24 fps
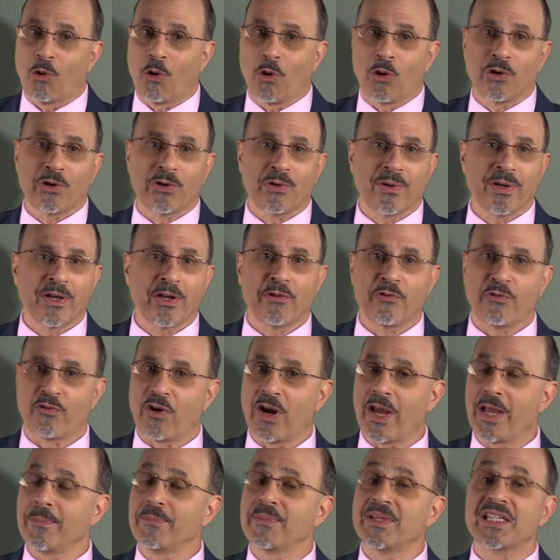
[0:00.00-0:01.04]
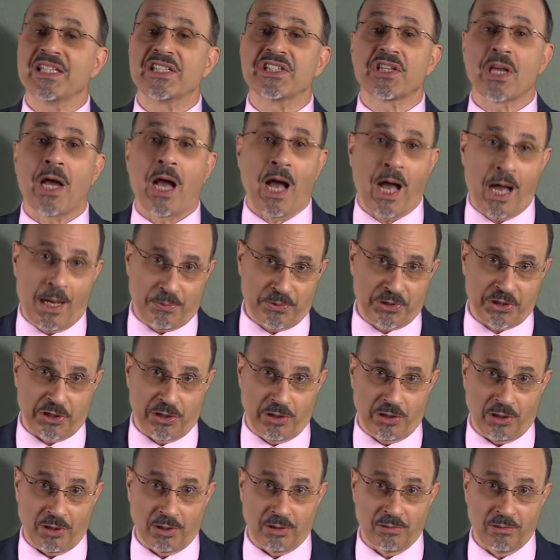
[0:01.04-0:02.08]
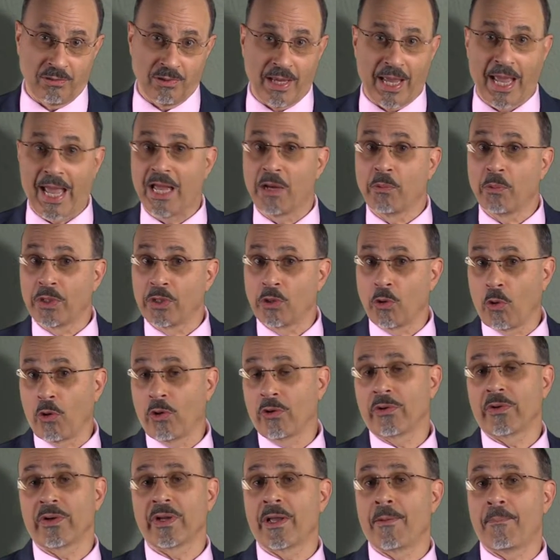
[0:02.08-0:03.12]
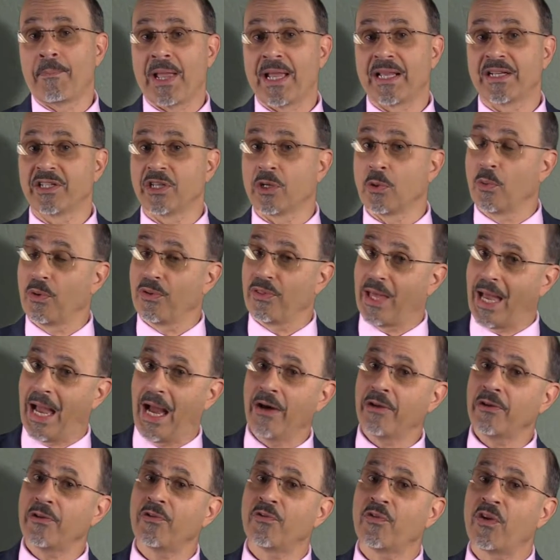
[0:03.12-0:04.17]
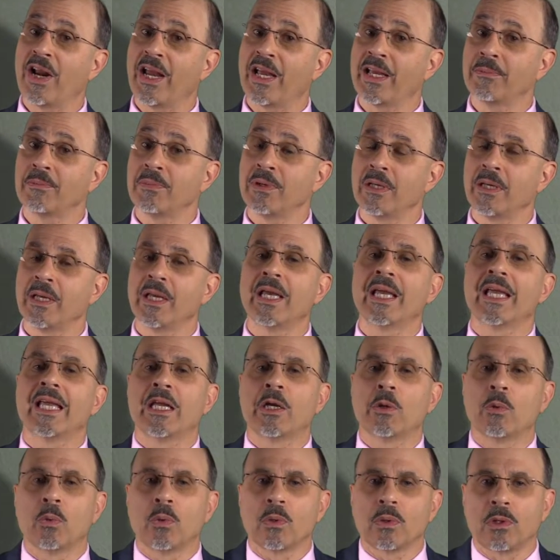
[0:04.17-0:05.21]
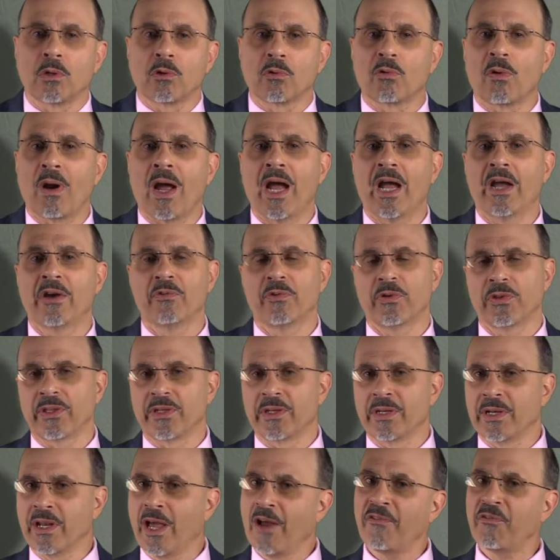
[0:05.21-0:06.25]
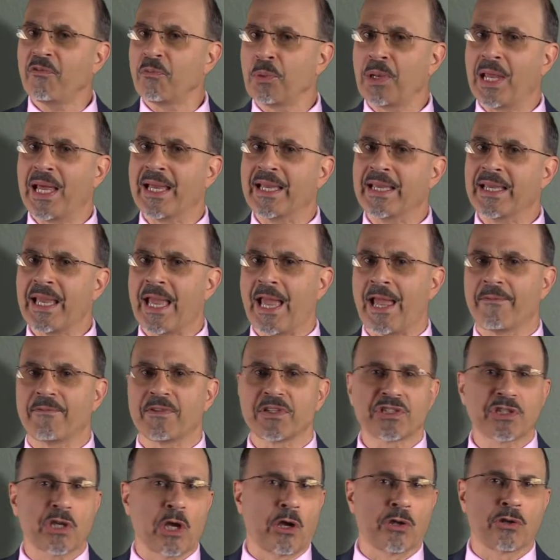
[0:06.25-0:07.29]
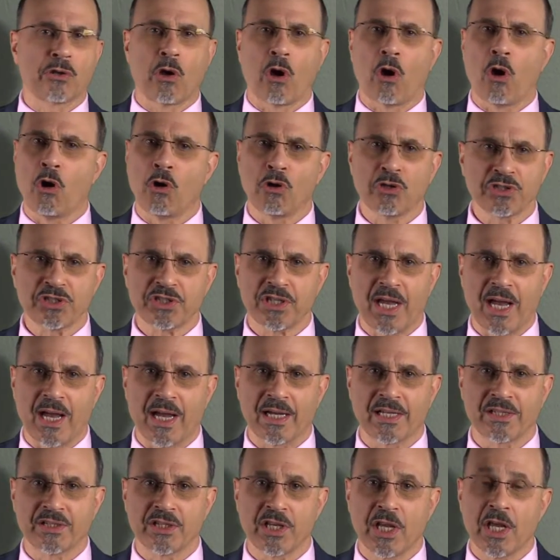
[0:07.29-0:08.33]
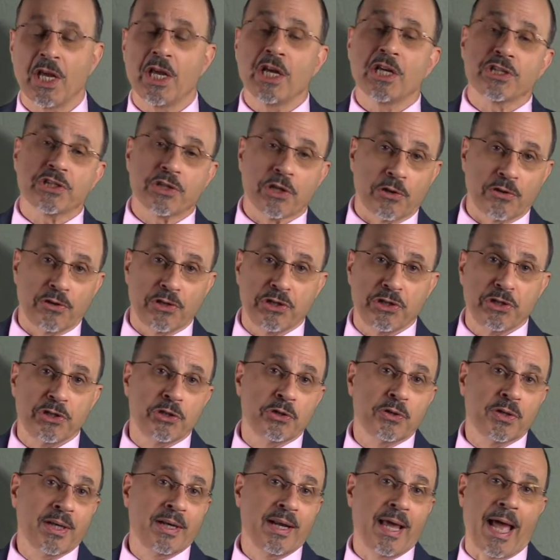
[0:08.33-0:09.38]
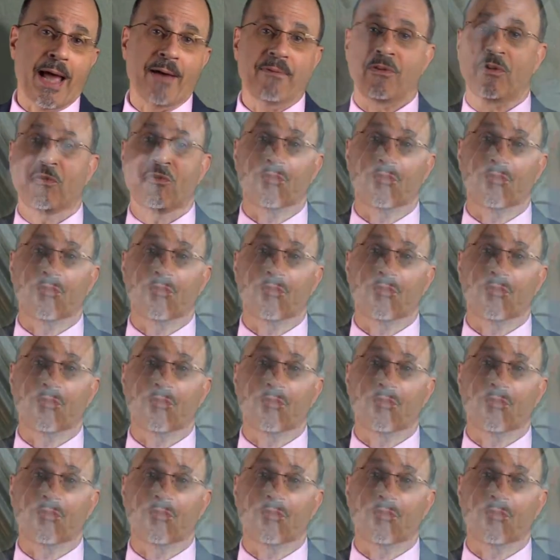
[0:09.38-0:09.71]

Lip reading: ordering a frame is optional, and when ordering a painting without a frame, it will arrive with enough blank canvas on all sides so that you can have it